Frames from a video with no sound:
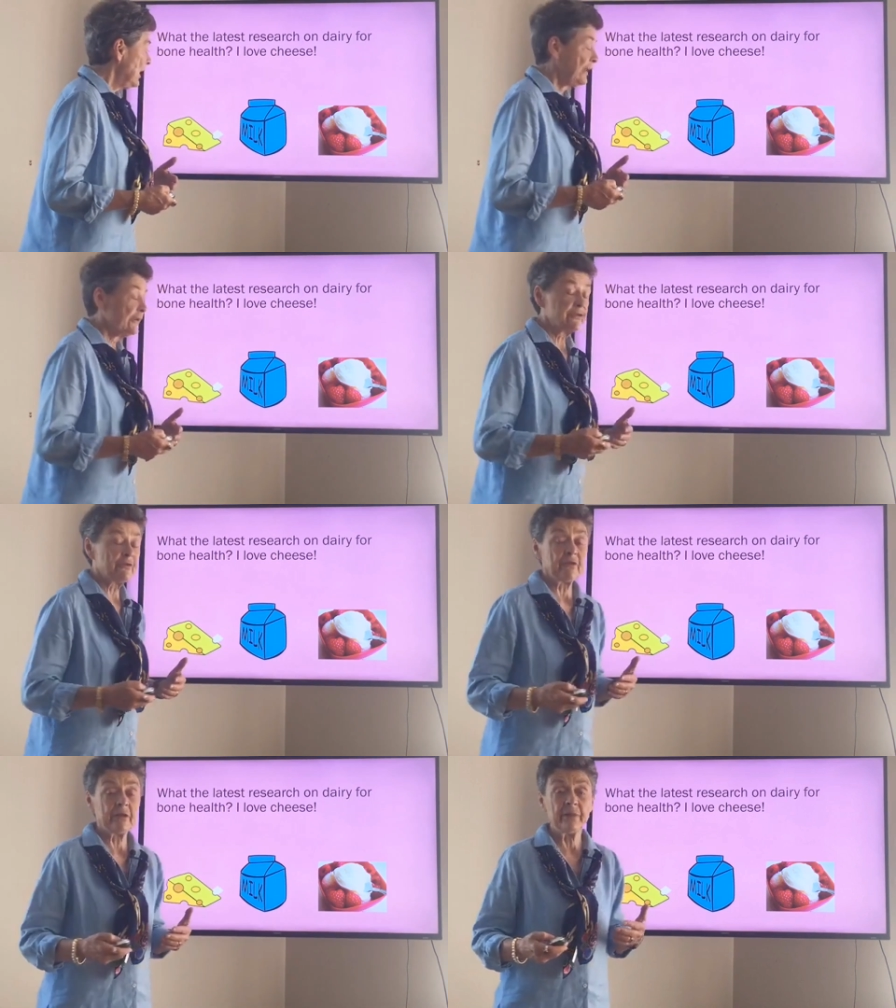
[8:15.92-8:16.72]
And it's
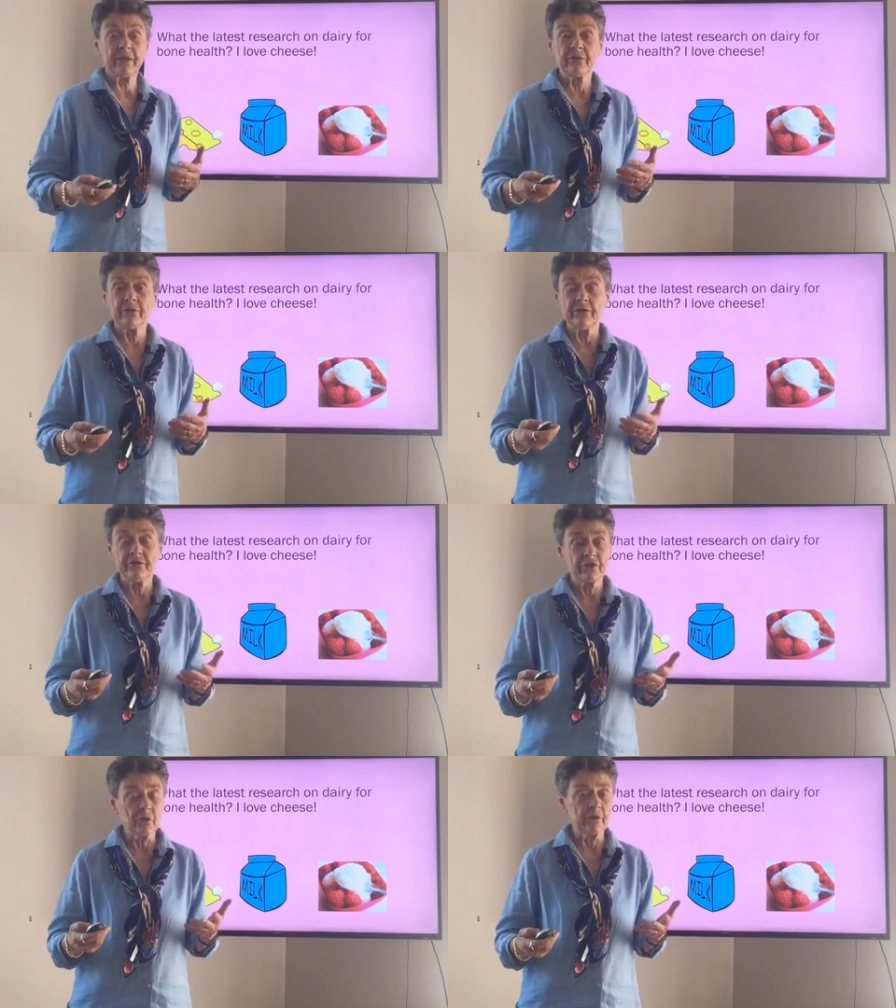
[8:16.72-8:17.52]
certainly better than
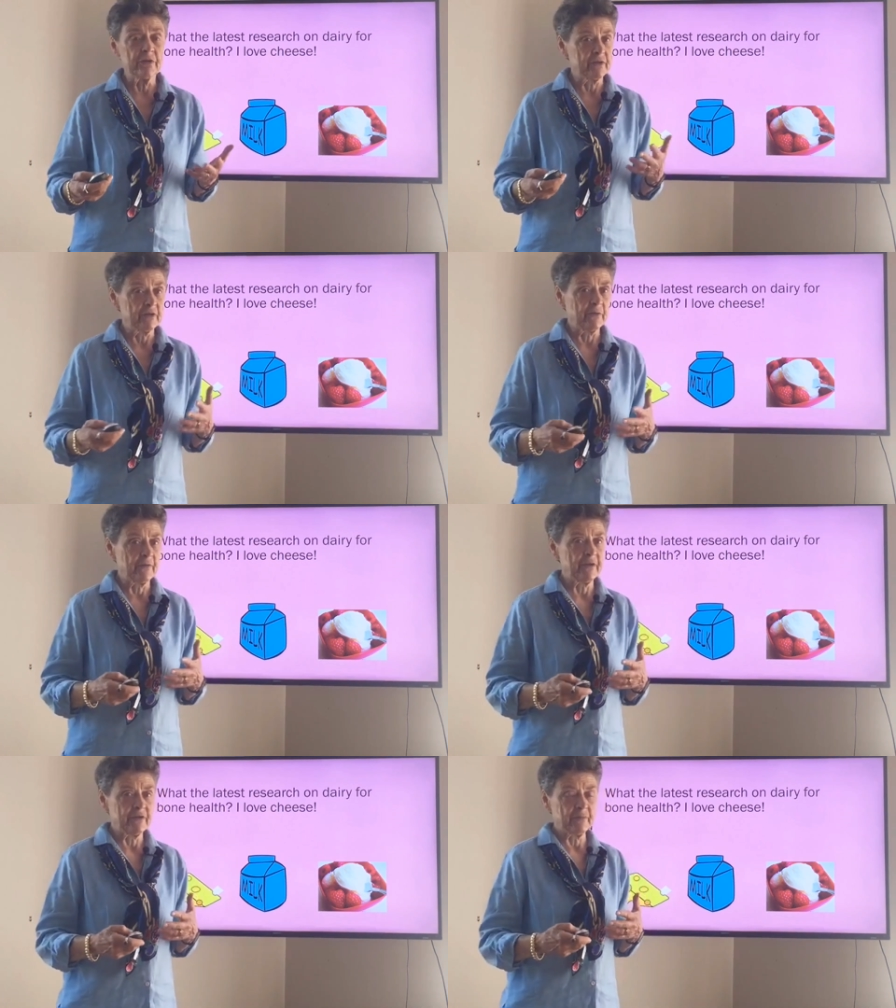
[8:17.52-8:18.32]
sodas and other
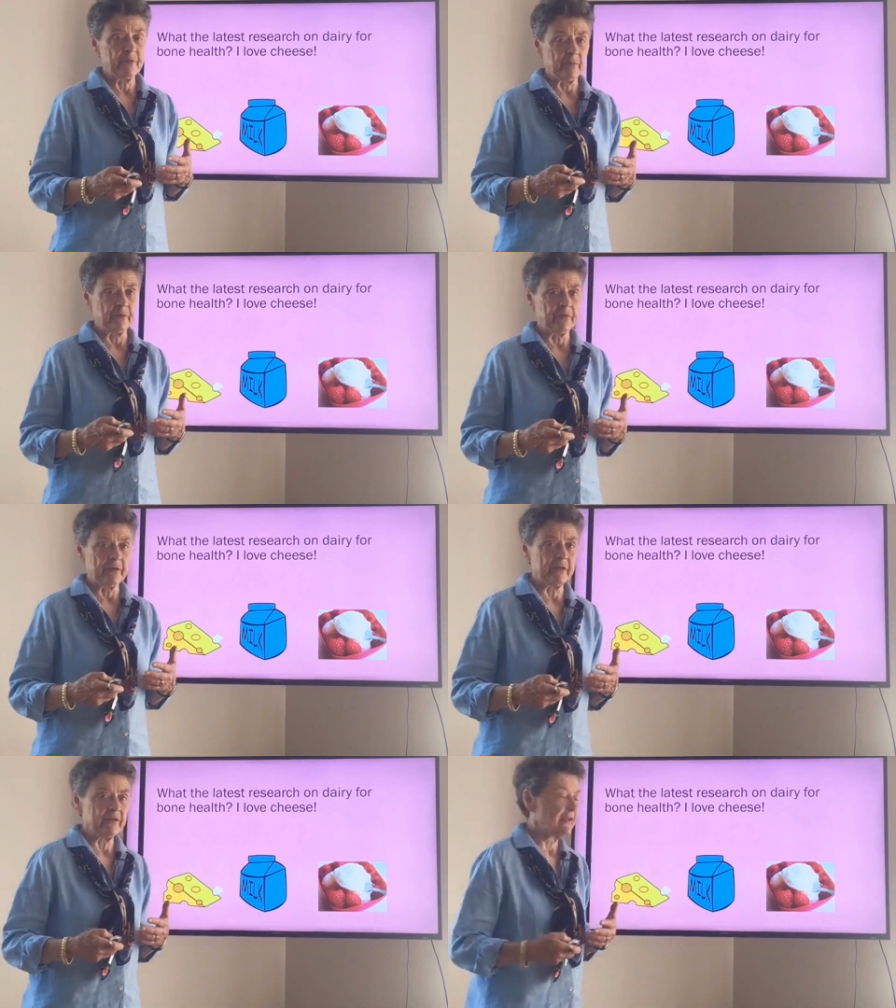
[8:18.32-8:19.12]
things that people are
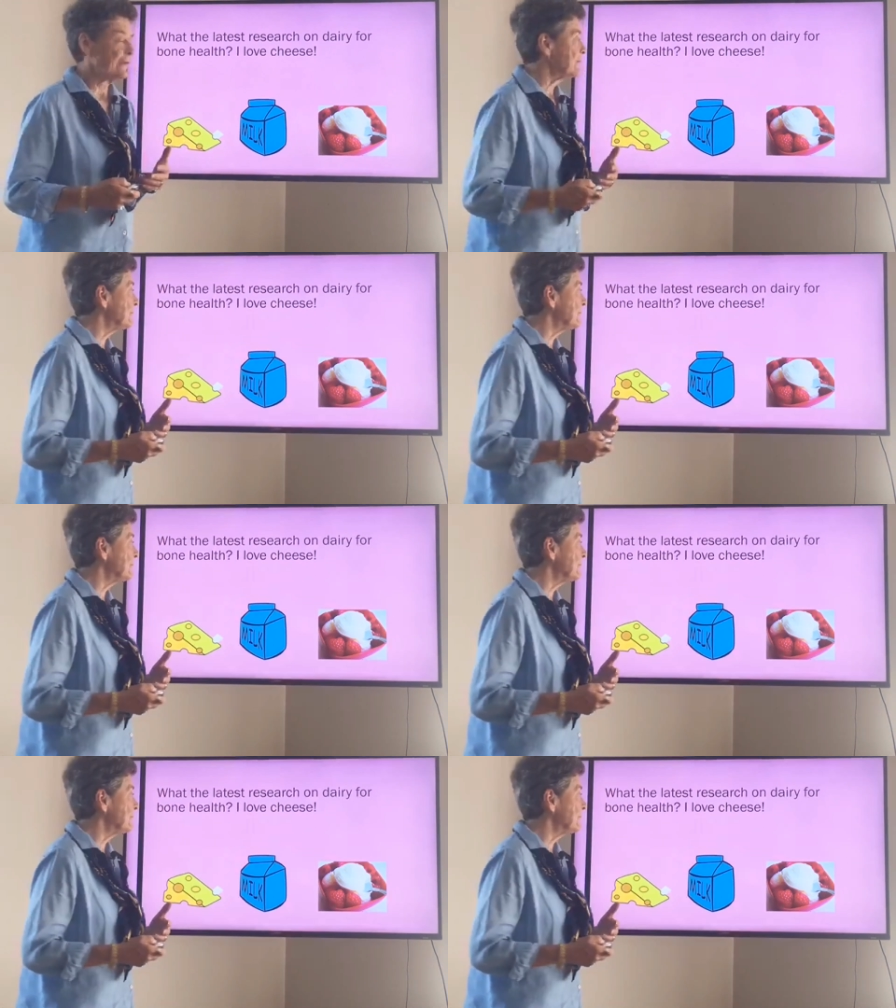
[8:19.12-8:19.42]
drinking today.